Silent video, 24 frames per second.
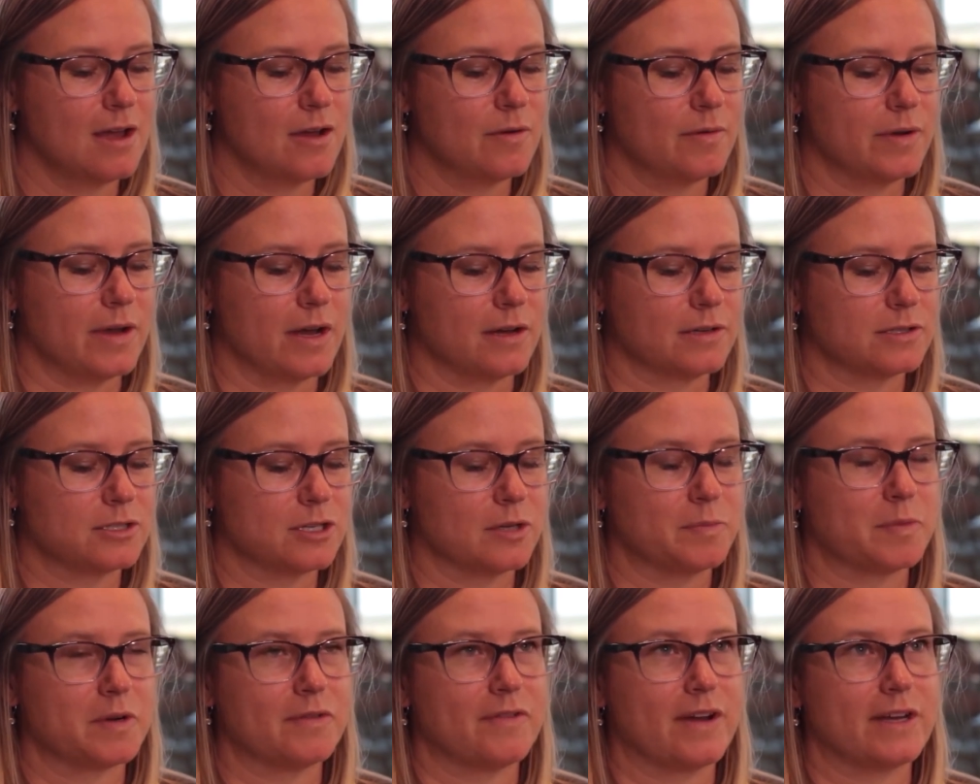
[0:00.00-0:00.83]
We
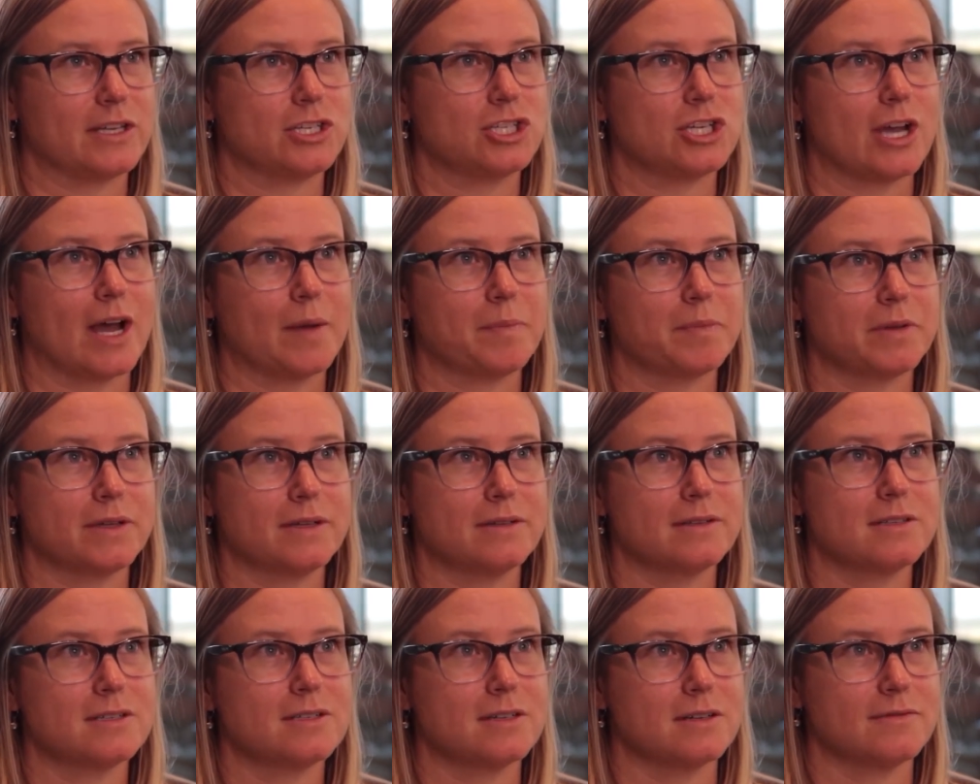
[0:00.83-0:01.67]
also provide
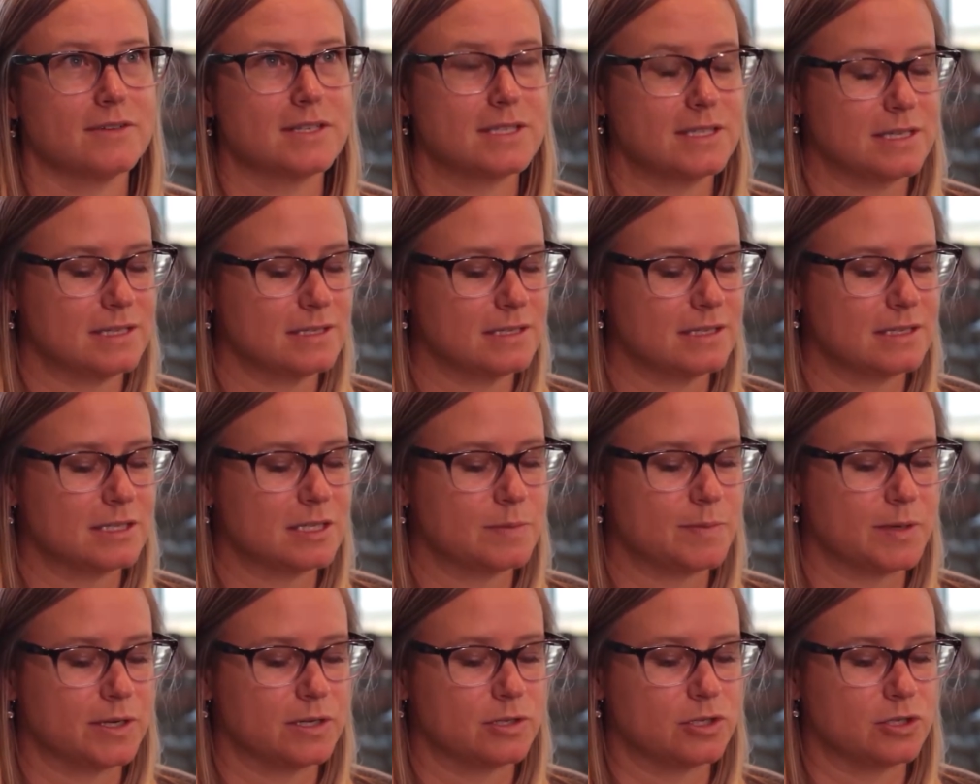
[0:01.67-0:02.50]
chaplain services and
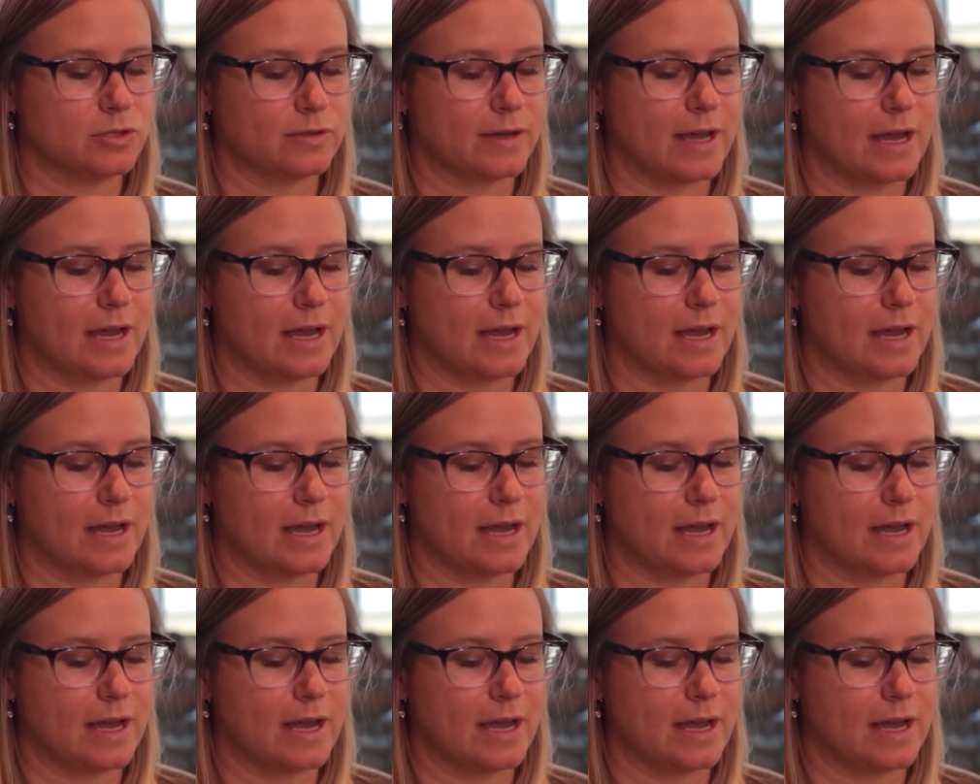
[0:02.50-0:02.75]
spiritual